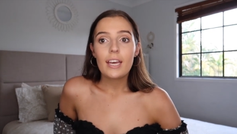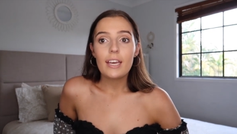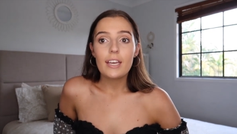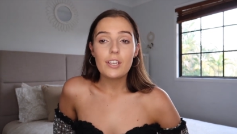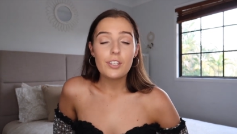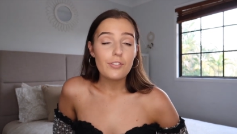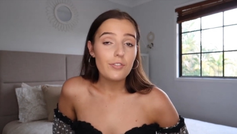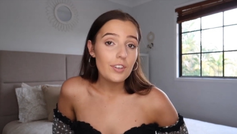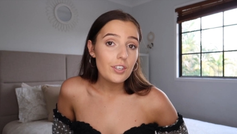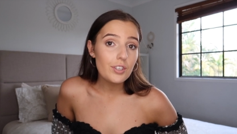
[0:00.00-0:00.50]

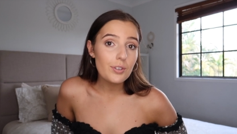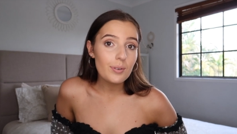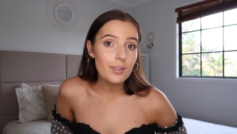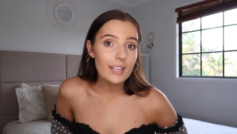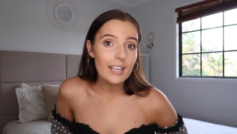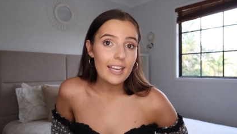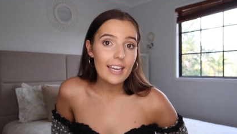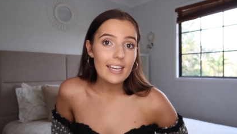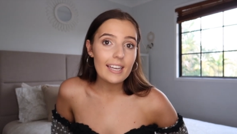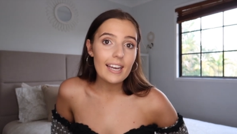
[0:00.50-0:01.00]

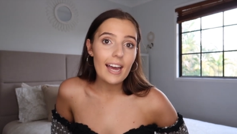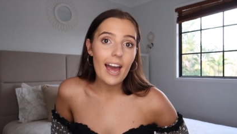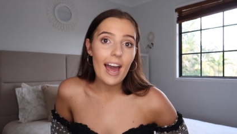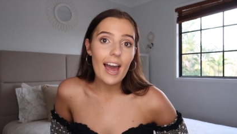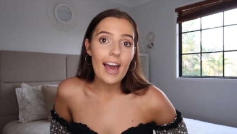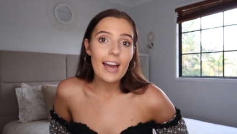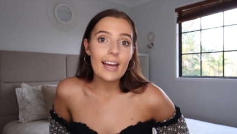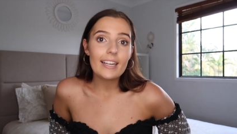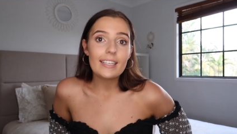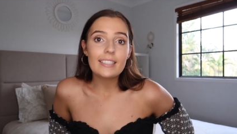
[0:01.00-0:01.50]
individually
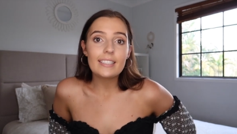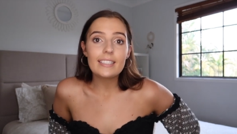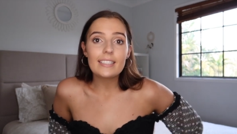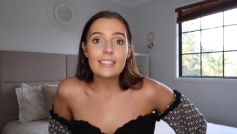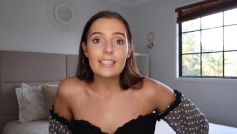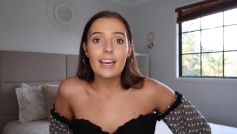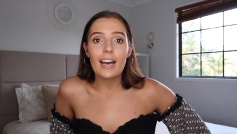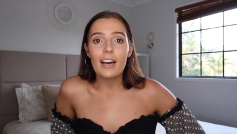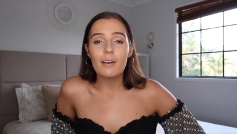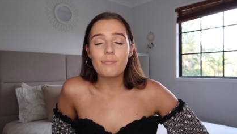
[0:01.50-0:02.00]

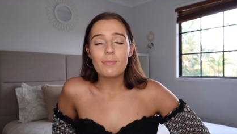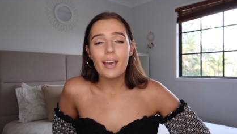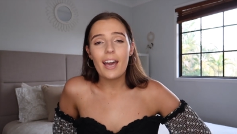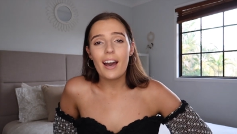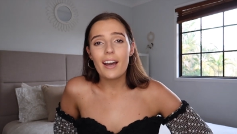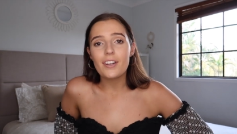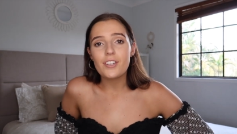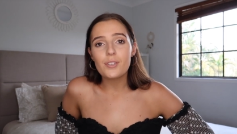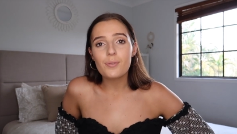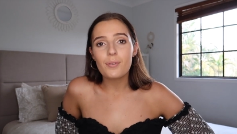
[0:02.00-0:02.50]
and um,
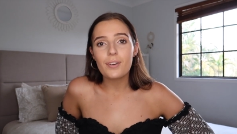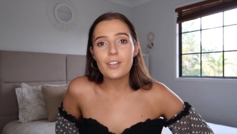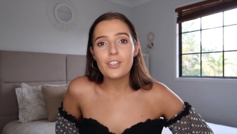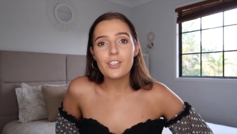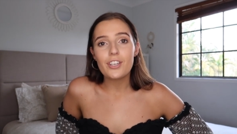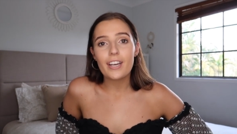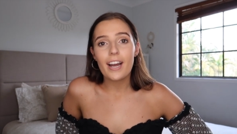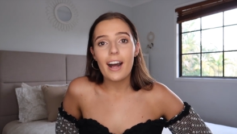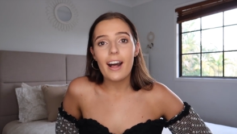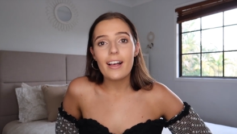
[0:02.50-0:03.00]
yeah I just
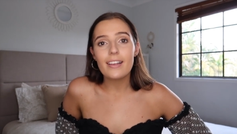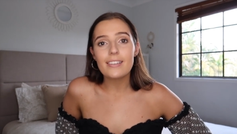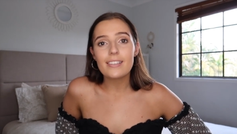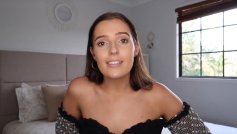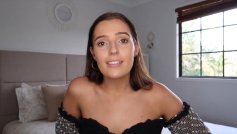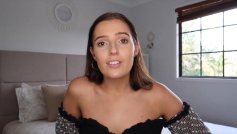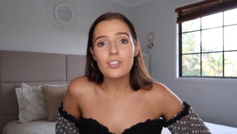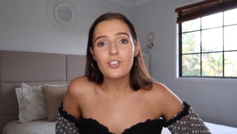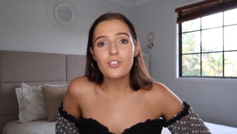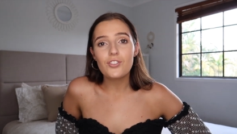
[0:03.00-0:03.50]
wanted you
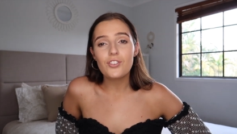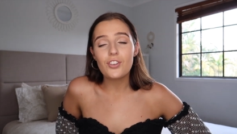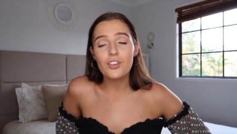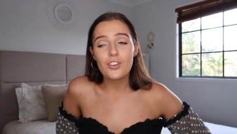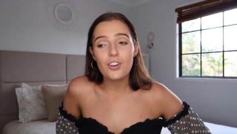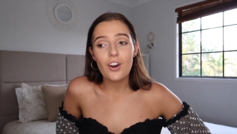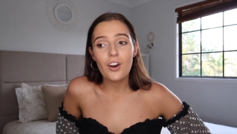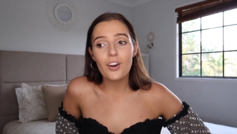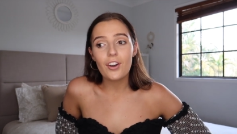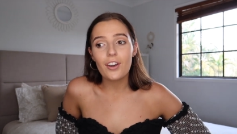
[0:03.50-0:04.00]
guys to
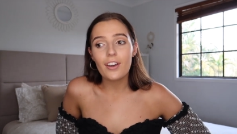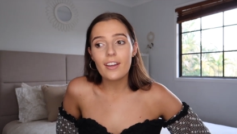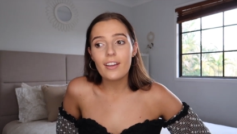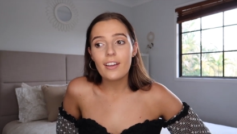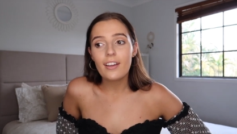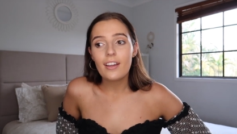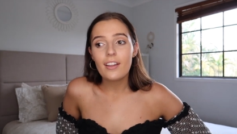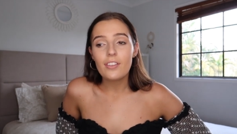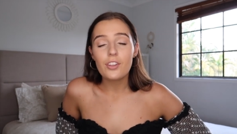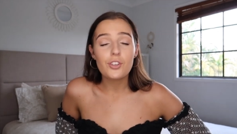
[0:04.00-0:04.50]
know
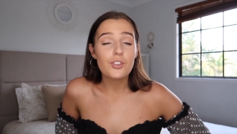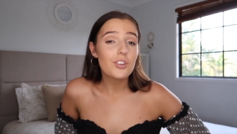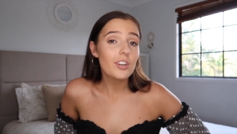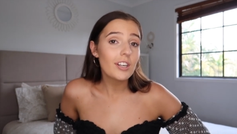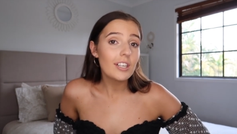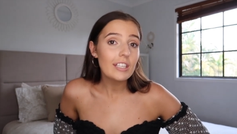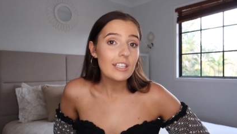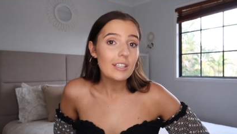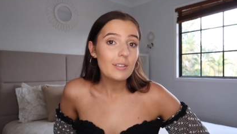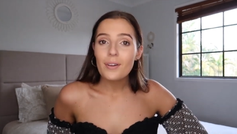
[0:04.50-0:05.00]
the
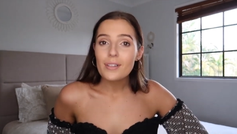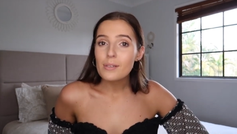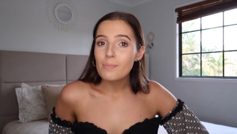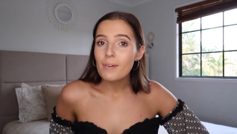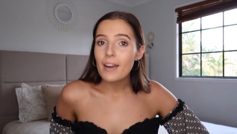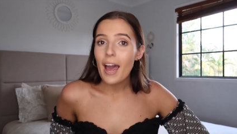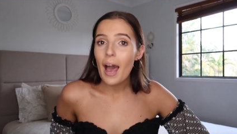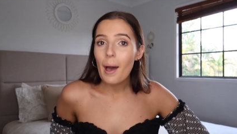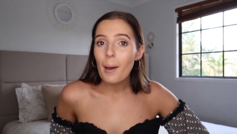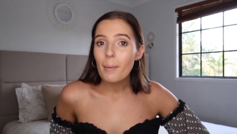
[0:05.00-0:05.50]
truth, what's
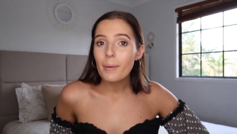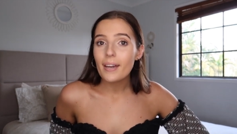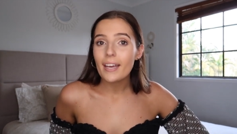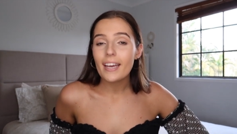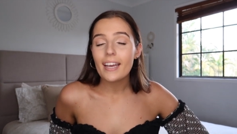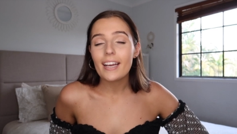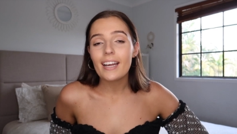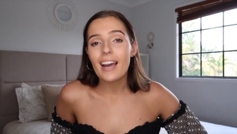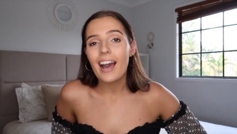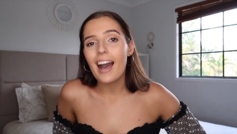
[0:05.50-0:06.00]
been
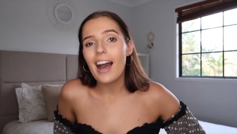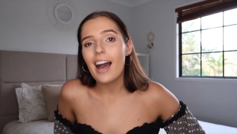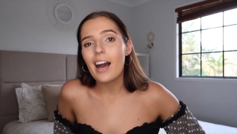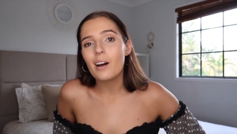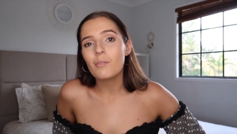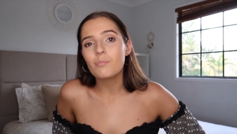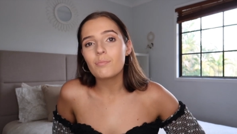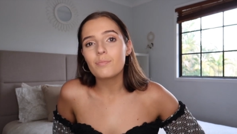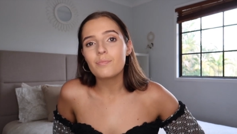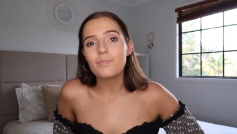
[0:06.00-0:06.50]
happening,
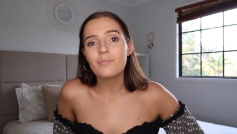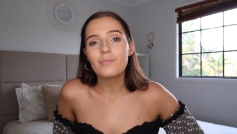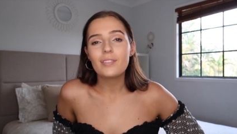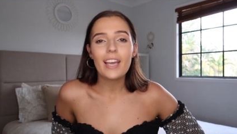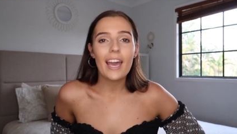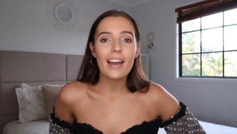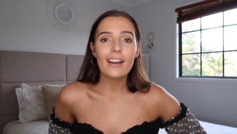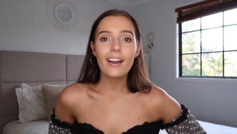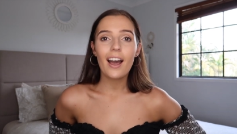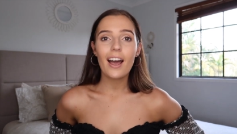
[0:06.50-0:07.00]
um,
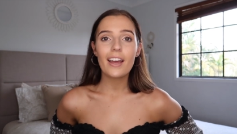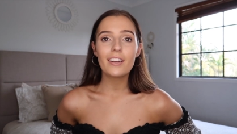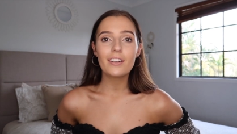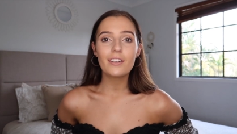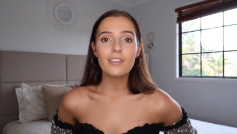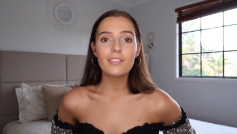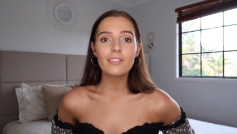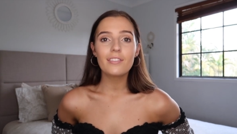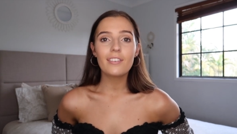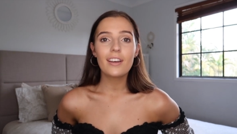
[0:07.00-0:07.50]
yeah kind
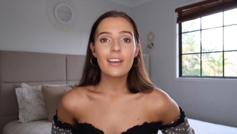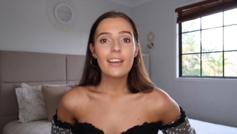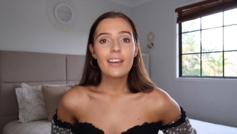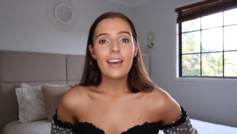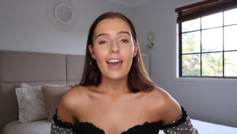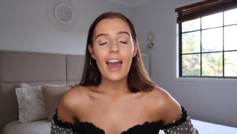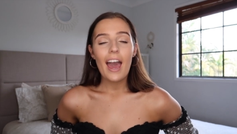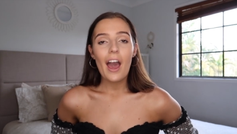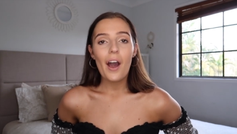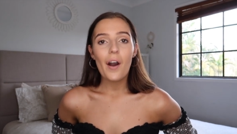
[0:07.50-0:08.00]
of
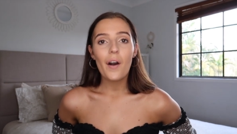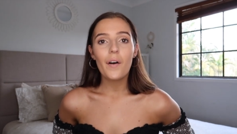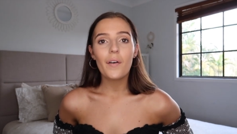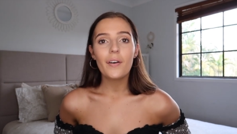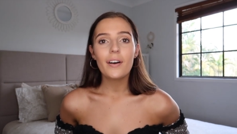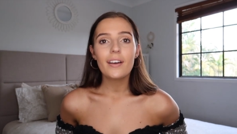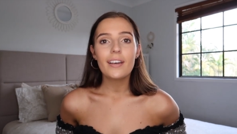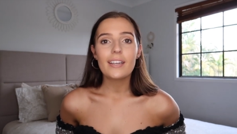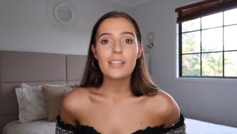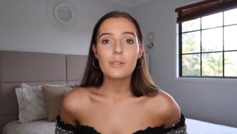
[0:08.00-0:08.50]

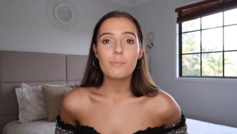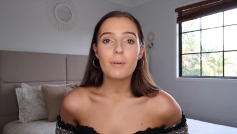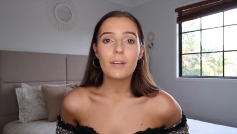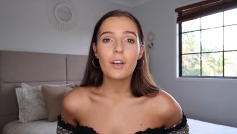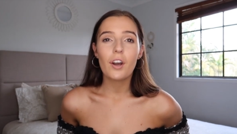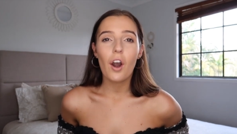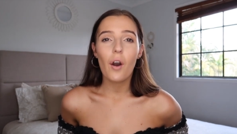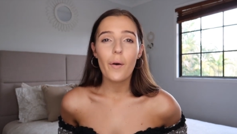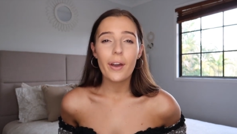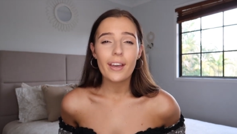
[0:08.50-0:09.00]
how it's
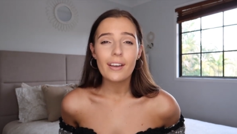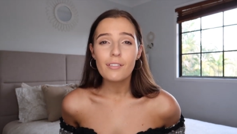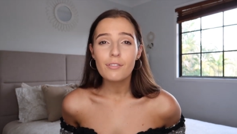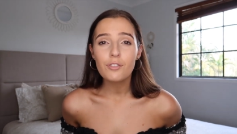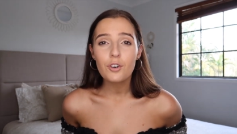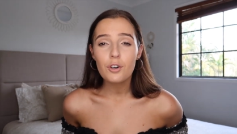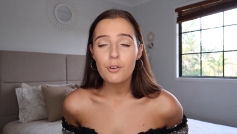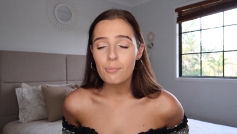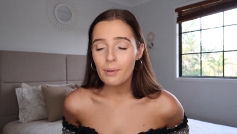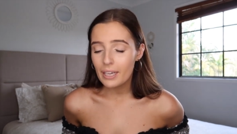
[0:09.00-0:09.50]
been going
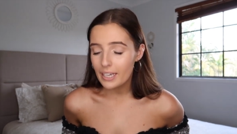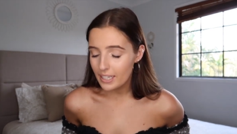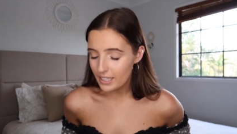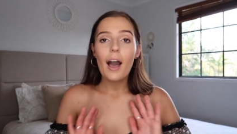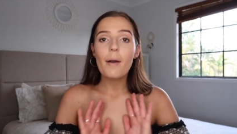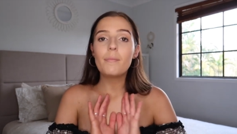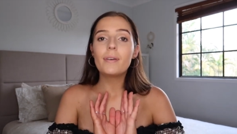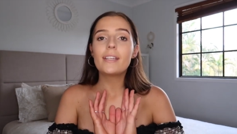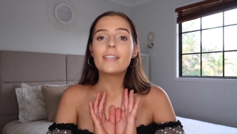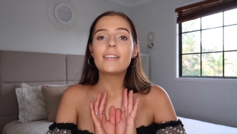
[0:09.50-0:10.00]
for me.
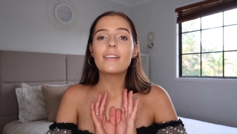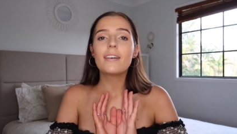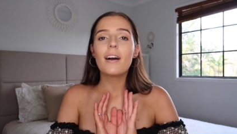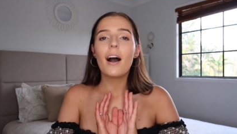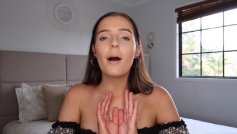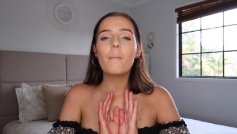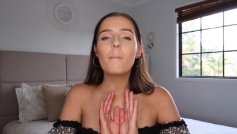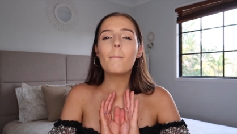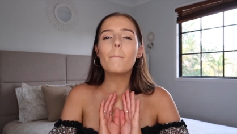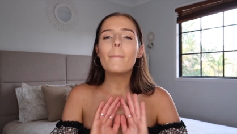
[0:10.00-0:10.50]
I'm in
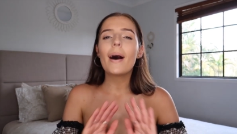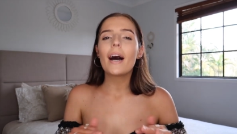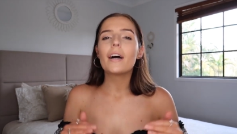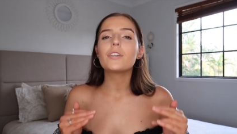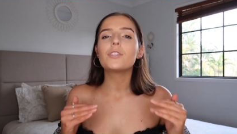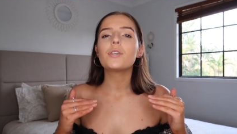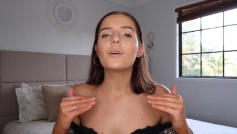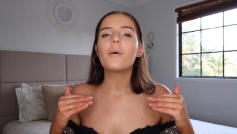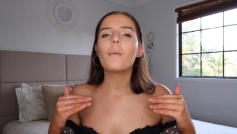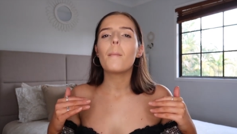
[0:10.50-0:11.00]
a much,